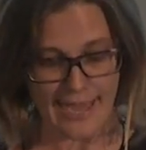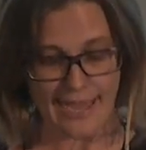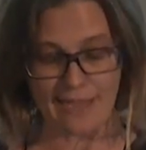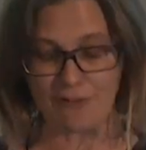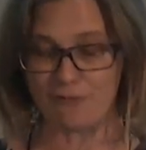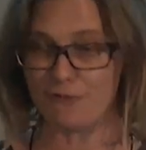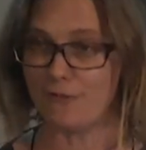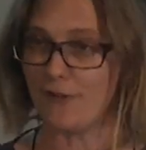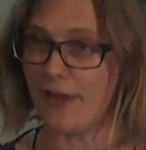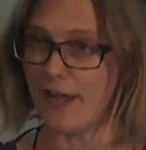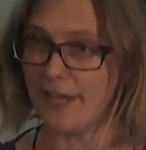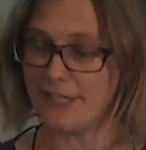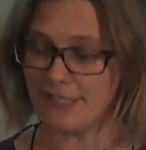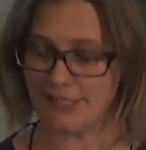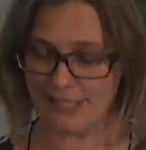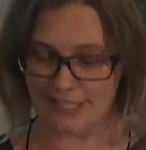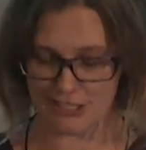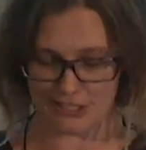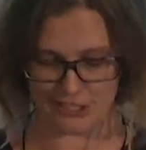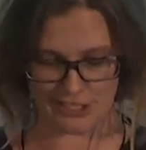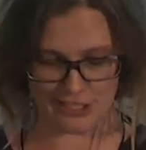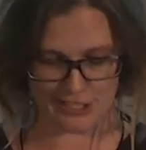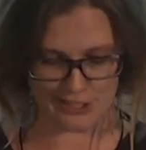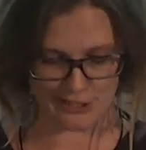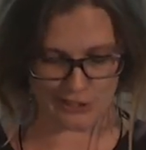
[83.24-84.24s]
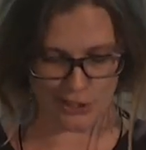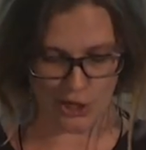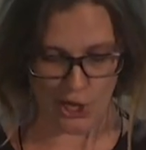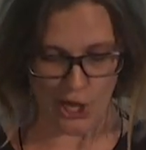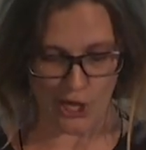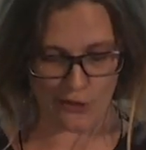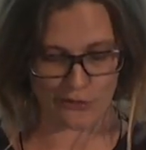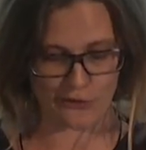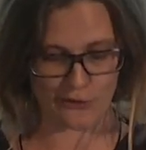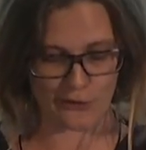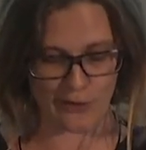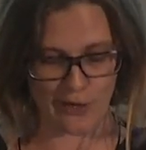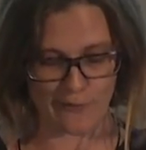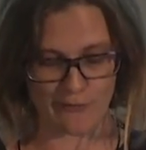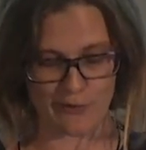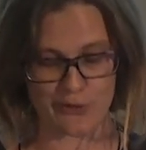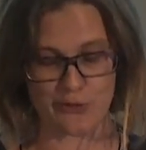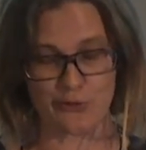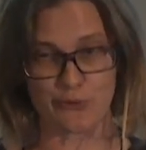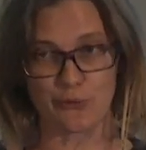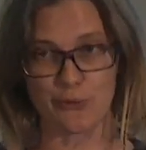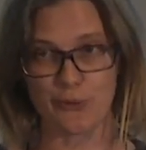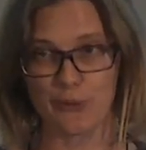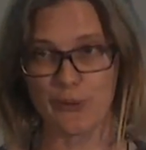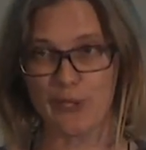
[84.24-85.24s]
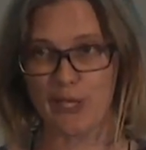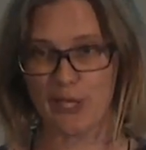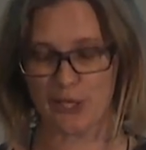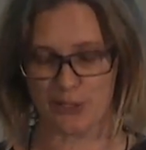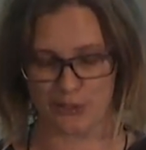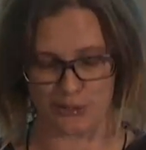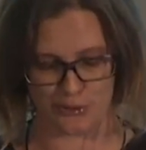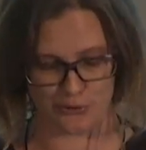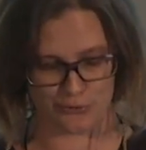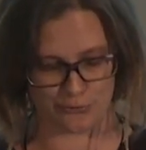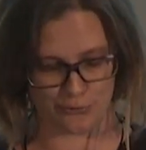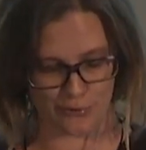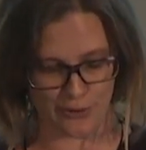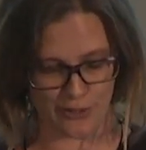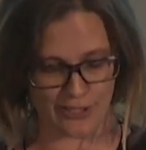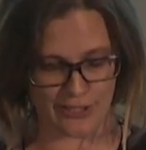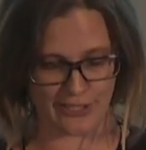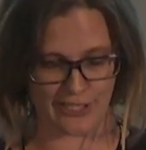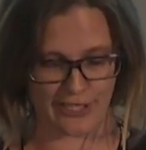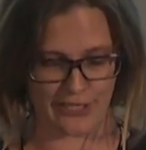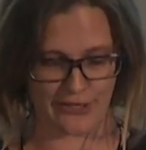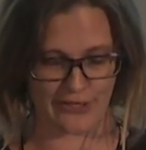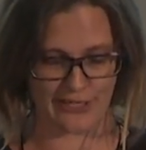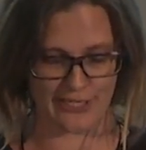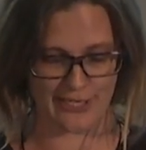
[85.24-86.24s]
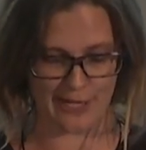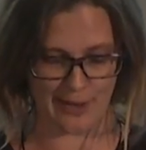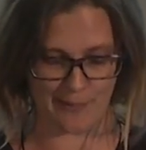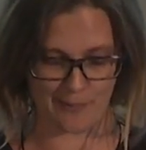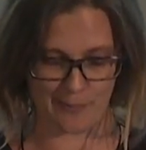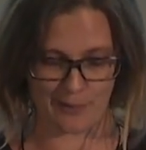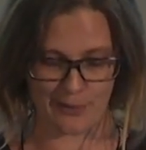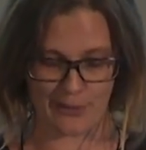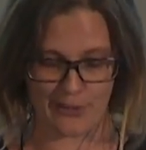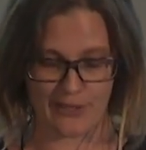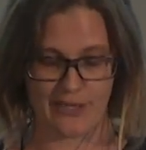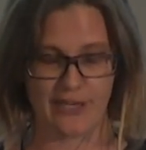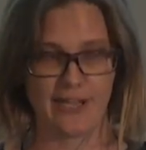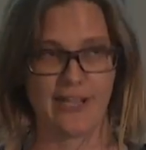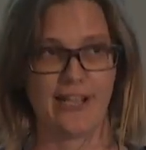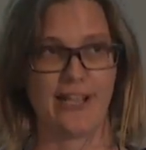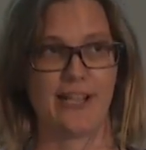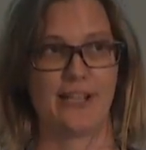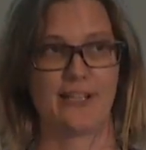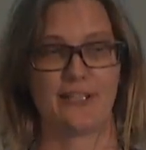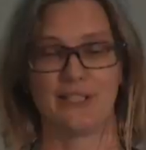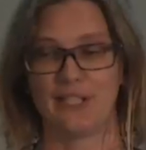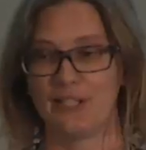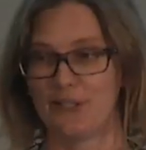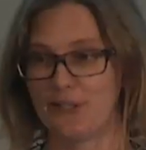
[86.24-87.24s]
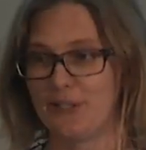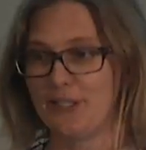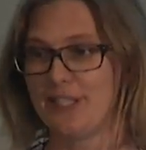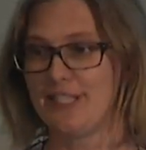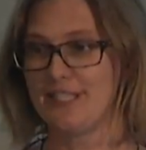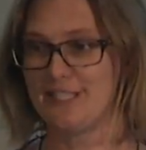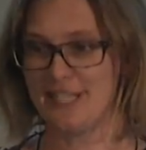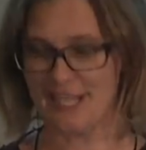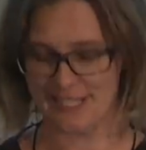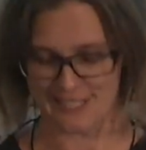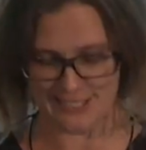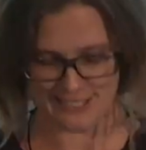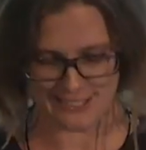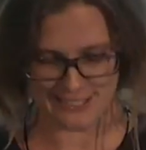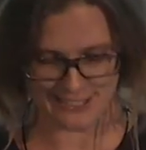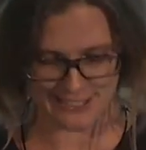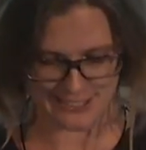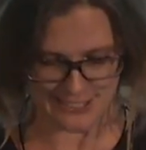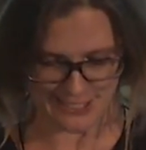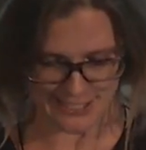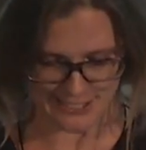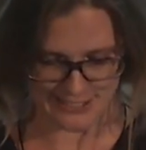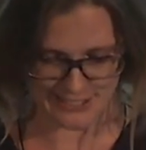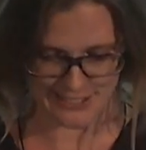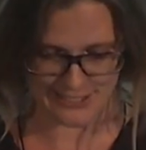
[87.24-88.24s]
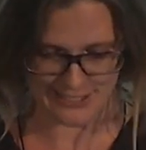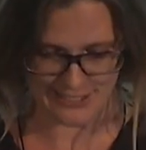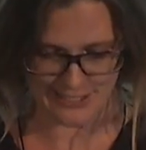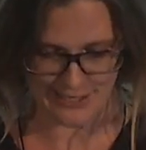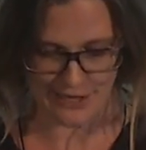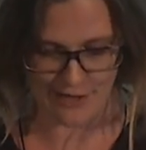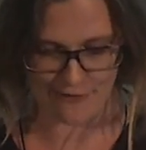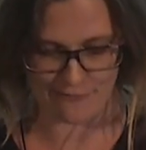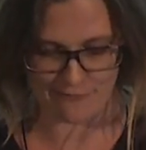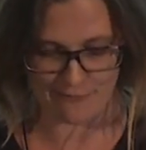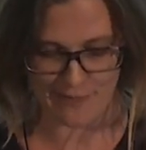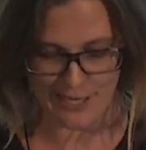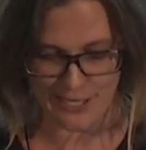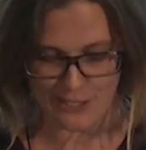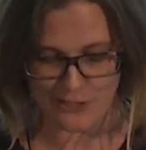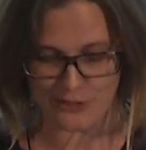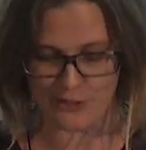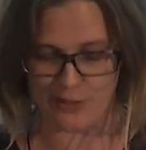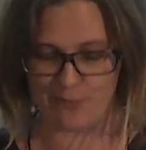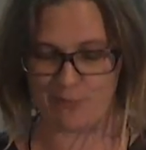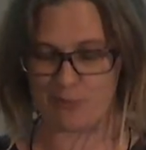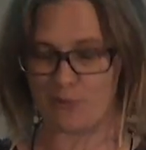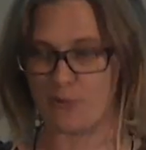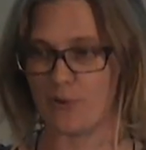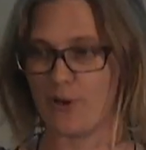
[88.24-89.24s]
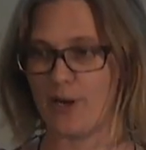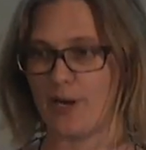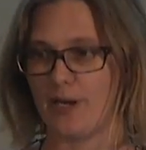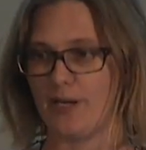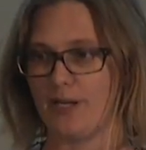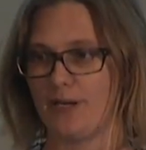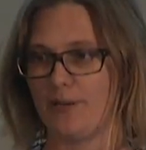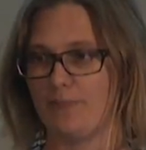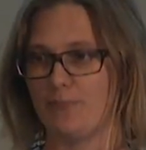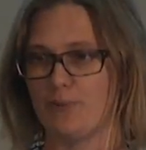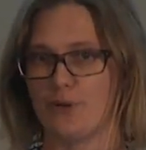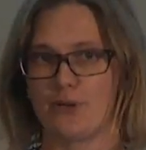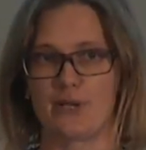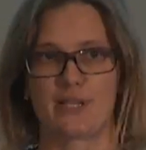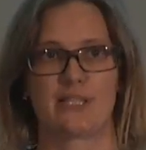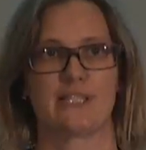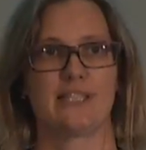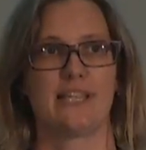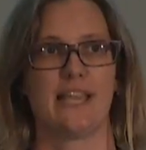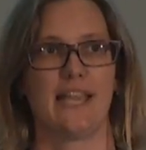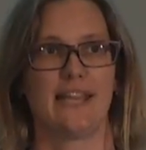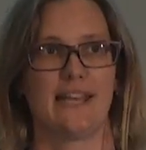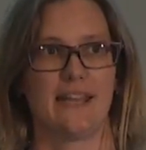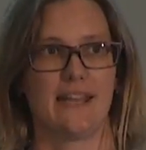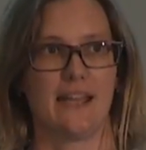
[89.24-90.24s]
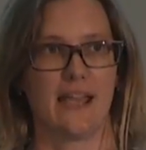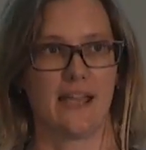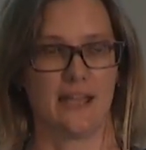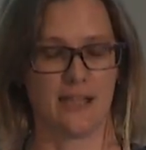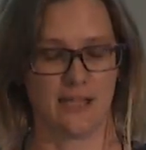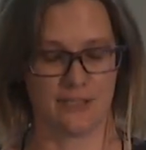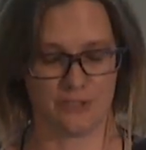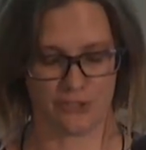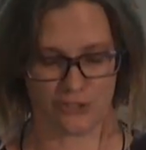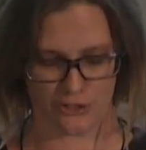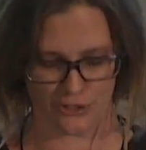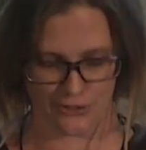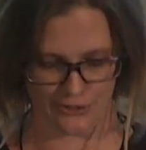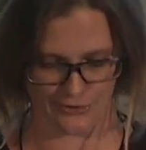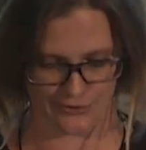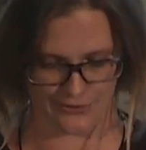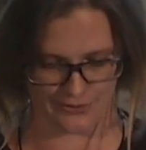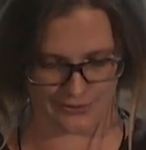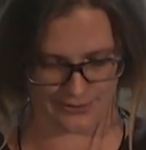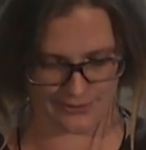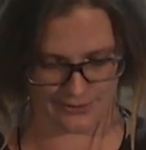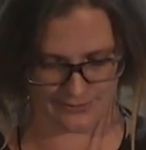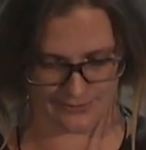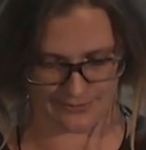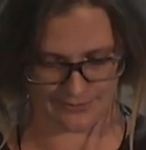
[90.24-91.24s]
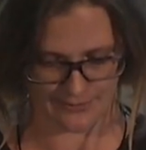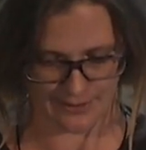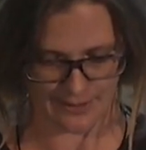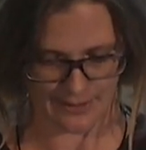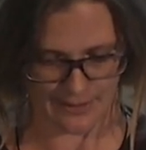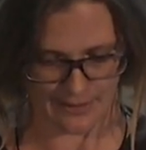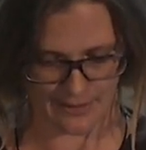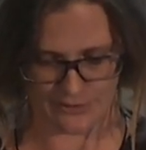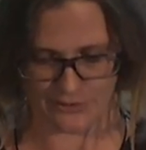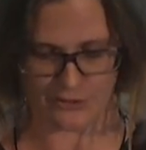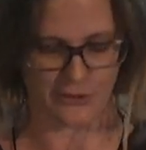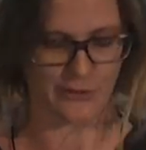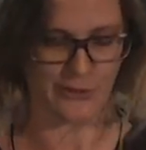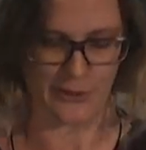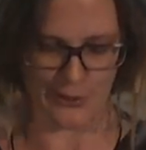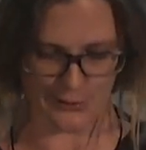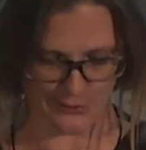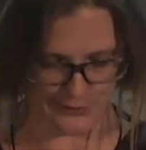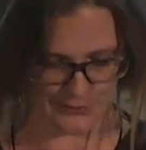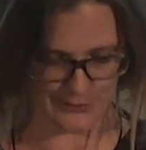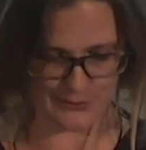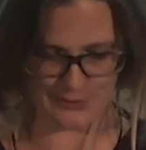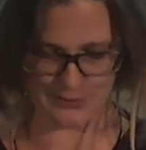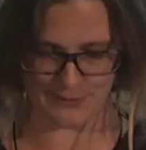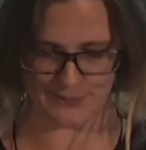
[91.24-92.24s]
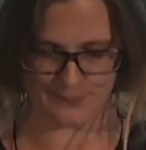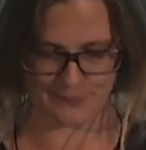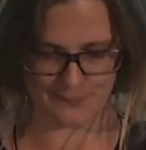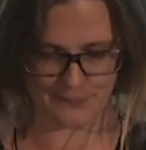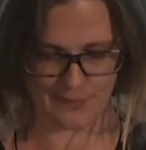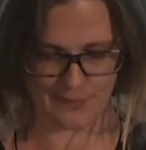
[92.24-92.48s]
And finally, she is the author of a truly extraordinary number, literally dozens and dozens, of major important books and uh, journals, journal articles.